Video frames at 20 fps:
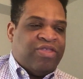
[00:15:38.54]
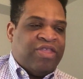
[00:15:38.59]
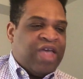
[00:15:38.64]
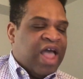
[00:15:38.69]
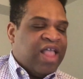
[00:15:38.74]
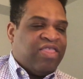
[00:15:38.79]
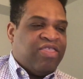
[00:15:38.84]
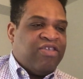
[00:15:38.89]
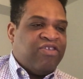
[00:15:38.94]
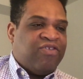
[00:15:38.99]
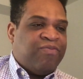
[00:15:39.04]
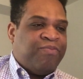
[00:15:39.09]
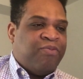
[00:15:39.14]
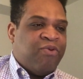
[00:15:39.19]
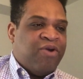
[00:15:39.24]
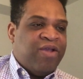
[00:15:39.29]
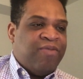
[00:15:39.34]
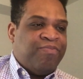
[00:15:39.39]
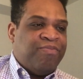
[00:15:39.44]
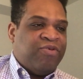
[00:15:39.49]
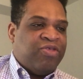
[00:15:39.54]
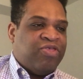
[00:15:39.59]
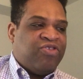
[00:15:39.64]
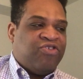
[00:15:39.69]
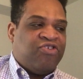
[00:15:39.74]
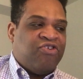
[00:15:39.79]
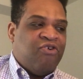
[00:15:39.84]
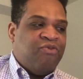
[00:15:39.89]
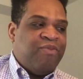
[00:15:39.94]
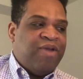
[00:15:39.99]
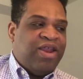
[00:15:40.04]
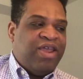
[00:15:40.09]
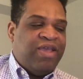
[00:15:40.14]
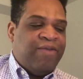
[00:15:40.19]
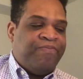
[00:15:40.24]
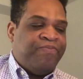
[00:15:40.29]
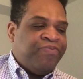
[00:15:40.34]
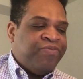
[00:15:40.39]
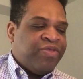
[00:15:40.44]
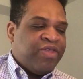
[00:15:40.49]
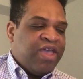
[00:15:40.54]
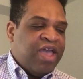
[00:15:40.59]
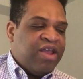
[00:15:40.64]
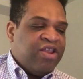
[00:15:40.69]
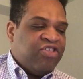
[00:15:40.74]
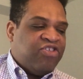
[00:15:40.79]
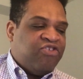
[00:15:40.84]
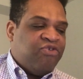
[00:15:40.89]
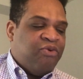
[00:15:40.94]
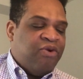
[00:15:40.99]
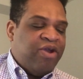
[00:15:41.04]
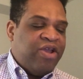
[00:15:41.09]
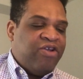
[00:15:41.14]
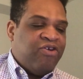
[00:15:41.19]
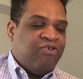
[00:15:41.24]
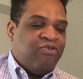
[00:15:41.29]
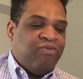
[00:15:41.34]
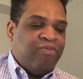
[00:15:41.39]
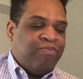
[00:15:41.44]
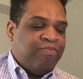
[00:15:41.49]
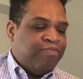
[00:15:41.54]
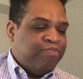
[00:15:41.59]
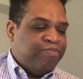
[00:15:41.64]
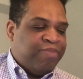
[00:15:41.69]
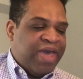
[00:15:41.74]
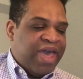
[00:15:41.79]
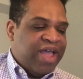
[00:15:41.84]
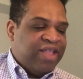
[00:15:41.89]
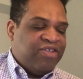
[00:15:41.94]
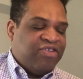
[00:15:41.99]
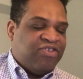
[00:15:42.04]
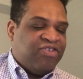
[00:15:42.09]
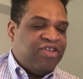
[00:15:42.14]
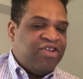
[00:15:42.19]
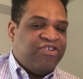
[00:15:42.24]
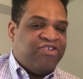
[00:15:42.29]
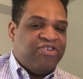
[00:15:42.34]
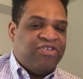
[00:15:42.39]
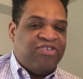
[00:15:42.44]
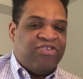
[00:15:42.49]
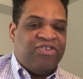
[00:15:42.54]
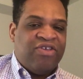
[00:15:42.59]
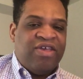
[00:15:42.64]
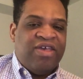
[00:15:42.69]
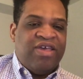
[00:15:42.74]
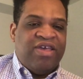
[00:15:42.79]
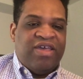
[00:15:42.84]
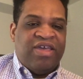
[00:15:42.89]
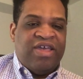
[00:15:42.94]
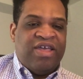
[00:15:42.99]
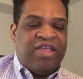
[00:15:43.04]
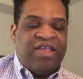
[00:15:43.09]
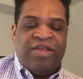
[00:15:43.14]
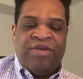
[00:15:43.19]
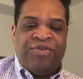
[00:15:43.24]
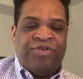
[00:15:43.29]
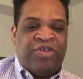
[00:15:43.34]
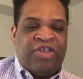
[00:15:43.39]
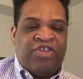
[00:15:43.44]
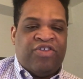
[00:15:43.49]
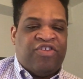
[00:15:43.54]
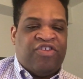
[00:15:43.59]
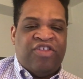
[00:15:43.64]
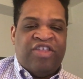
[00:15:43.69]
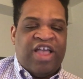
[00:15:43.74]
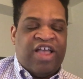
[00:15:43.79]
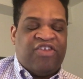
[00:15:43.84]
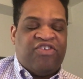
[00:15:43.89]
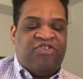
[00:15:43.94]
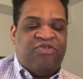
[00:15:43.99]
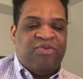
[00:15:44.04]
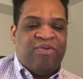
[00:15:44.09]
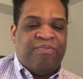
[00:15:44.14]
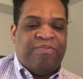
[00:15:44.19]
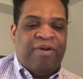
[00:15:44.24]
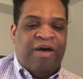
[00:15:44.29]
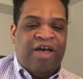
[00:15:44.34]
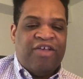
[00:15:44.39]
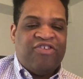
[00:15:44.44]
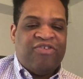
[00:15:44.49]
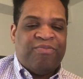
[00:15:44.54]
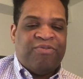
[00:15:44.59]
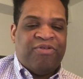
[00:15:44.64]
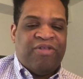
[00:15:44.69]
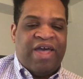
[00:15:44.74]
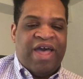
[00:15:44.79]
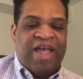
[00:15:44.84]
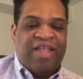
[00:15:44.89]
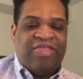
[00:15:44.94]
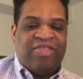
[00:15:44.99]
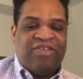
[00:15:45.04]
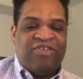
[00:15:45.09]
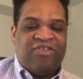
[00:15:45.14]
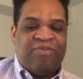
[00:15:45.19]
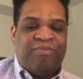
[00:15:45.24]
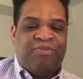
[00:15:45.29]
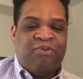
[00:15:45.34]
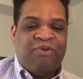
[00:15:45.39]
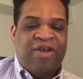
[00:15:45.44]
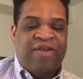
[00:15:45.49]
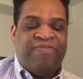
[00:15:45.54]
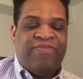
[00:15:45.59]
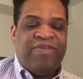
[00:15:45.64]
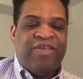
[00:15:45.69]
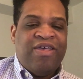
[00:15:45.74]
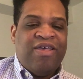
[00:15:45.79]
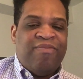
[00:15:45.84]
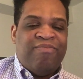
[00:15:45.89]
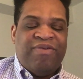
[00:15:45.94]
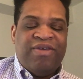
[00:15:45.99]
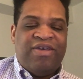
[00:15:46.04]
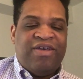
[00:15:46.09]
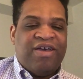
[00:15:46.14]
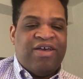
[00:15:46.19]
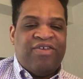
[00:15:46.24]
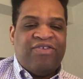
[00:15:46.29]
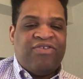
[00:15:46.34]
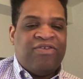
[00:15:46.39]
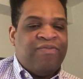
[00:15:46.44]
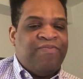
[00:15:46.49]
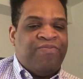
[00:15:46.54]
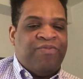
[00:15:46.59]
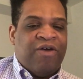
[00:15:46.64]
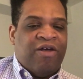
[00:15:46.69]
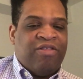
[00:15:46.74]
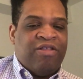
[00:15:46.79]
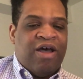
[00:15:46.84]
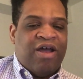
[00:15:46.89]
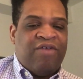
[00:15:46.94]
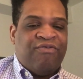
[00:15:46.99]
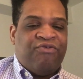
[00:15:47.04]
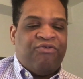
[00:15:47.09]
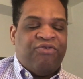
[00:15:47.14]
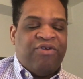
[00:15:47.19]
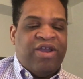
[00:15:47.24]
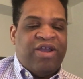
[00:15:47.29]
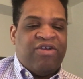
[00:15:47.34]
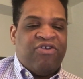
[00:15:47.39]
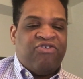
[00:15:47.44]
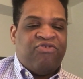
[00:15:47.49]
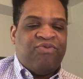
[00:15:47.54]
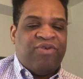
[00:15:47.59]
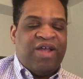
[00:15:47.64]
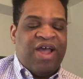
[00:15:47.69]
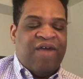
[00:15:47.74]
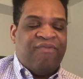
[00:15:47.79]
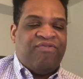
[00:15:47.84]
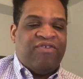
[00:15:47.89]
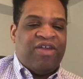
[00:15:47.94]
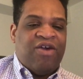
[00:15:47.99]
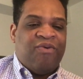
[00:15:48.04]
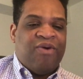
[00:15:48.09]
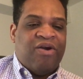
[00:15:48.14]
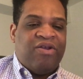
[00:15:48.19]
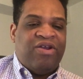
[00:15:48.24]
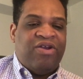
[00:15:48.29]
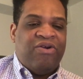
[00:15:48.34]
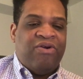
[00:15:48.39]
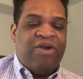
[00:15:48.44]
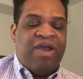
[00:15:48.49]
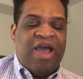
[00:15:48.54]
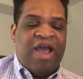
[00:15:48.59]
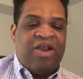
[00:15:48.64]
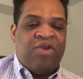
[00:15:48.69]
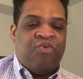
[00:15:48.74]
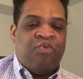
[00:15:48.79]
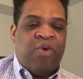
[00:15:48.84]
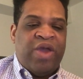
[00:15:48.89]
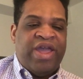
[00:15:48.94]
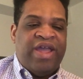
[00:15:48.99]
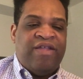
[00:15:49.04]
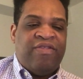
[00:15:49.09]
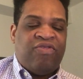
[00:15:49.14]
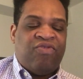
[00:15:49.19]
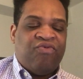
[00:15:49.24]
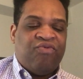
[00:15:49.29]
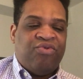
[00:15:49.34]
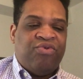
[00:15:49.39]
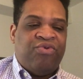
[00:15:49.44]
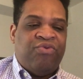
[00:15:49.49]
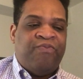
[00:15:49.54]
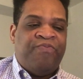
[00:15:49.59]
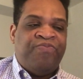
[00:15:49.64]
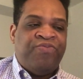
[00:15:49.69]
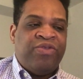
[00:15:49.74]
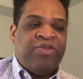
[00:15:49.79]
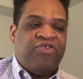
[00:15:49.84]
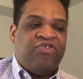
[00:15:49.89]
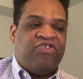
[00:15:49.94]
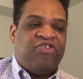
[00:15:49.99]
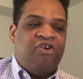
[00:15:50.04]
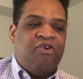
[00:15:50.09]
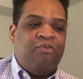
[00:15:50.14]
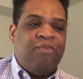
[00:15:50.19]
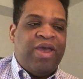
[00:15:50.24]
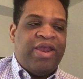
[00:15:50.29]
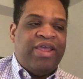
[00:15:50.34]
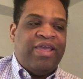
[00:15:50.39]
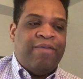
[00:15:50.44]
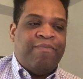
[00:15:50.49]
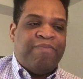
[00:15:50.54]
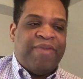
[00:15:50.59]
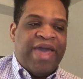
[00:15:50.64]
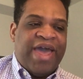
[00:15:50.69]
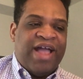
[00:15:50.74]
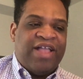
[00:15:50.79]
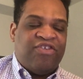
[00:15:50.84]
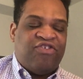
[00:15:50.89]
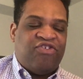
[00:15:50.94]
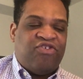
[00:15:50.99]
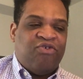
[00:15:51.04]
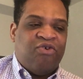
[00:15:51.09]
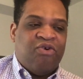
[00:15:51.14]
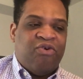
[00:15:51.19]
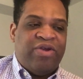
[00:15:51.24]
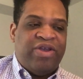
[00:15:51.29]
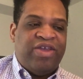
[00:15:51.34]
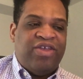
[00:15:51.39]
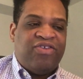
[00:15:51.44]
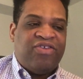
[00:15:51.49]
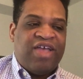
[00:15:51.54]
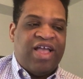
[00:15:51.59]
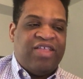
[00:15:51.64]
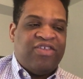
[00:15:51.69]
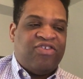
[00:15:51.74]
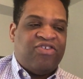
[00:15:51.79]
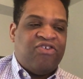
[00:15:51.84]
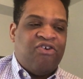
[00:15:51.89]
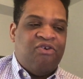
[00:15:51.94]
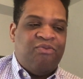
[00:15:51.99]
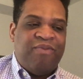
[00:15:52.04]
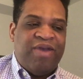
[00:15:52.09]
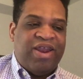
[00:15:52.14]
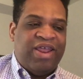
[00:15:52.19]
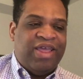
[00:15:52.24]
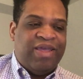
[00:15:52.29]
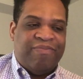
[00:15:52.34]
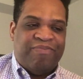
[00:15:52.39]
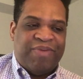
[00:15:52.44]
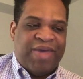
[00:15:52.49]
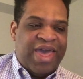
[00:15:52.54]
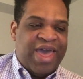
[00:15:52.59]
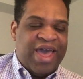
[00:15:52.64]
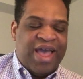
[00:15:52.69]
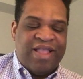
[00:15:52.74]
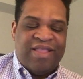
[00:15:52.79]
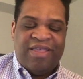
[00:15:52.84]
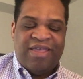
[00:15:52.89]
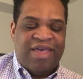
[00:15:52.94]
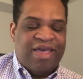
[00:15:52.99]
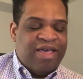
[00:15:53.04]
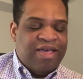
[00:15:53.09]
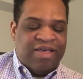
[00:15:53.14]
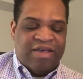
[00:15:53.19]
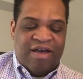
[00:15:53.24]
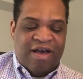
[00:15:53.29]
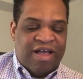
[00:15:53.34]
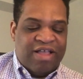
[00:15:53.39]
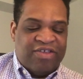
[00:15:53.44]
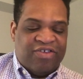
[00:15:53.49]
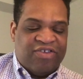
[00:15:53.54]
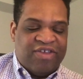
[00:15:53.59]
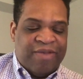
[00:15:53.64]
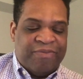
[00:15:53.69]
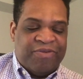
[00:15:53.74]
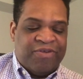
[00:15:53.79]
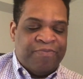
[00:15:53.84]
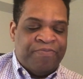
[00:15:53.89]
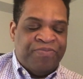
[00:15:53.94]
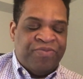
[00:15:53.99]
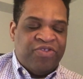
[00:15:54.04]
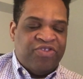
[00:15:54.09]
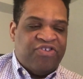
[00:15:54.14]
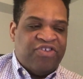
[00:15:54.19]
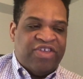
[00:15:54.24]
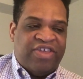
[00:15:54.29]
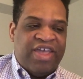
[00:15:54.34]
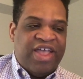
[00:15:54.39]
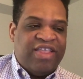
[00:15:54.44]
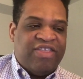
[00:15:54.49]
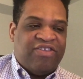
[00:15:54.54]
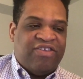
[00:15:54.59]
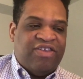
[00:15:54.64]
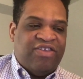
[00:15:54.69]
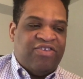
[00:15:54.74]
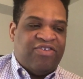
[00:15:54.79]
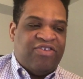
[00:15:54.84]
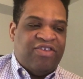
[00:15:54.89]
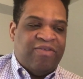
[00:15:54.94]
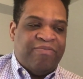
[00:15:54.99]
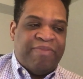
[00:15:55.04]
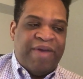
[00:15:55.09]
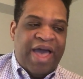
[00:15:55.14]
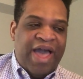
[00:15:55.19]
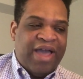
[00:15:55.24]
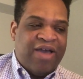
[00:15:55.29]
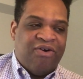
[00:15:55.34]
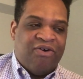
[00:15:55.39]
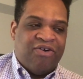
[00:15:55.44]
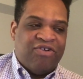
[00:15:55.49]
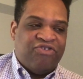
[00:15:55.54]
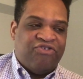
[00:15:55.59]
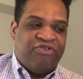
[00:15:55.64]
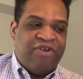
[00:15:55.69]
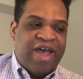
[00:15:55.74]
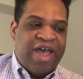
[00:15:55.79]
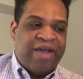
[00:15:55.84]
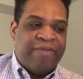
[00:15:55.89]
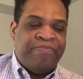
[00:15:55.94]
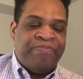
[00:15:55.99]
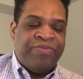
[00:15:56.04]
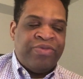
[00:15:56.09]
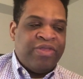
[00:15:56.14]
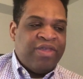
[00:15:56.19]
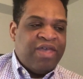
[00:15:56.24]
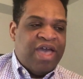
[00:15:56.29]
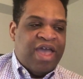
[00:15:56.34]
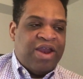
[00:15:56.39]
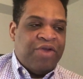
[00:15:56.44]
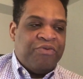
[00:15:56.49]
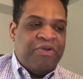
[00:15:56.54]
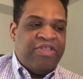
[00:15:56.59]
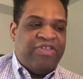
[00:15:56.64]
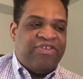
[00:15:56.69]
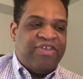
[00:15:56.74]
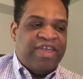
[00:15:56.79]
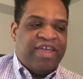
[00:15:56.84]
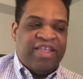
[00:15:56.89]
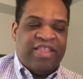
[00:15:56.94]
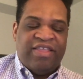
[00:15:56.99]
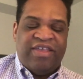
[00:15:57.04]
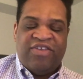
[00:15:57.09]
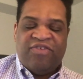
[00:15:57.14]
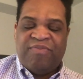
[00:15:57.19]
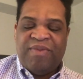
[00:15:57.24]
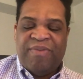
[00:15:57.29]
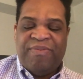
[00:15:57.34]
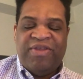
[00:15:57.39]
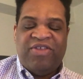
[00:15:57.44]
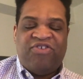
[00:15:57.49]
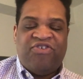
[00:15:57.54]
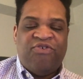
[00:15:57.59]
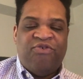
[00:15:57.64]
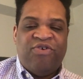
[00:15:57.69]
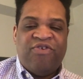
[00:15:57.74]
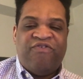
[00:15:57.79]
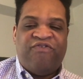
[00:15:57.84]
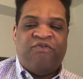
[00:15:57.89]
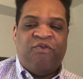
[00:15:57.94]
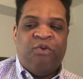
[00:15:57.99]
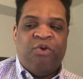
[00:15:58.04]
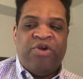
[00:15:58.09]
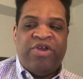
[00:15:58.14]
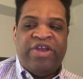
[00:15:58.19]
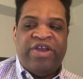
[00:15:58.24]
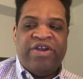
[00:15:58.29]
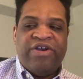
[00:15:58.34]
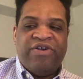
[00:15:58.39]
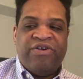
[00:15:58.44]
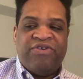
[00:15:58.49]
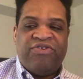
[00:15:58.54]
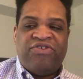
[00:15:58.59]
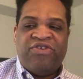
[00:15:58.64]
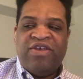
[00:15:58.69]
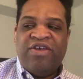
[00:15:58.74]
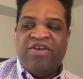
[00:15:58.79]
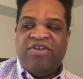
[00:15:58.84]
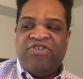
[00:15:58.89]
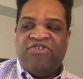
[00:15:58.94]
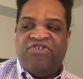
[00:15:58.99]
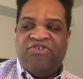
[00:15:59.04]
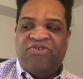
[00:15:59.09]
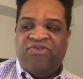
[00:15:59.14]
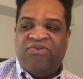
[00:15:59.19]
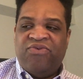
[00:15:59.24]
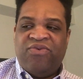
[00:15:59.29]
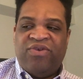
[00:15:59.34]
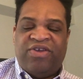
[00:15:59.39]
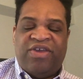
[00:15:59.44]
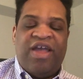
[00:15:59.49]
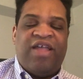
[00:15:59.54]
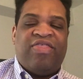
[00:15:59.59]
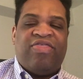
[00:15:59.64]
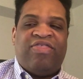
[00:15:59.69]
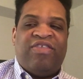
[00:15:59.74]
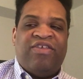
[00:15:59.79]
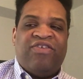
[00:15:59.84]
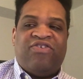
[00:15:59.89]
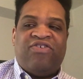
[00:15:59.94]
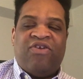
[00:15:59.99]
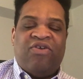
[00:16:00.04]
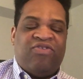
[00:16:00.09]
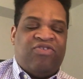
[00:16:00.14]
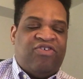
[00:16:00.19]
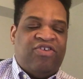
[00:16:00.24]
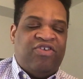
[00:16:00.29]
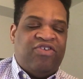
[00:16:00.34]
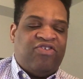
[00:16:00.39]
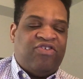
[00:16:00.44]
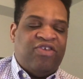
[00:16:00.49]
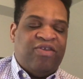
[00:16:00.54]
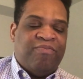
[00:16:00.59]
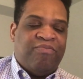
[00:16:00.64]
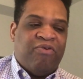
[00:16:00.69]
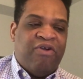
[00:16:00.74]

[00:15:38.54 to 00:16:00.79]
at this point, with so many editorial bad decisions, it, it, it's next to impossible at this point because a lot of creators would have to go out here and wade through so many bad stories and so many bad concepts to get DC back on track, and it would take at least maybe two to four years to get this DC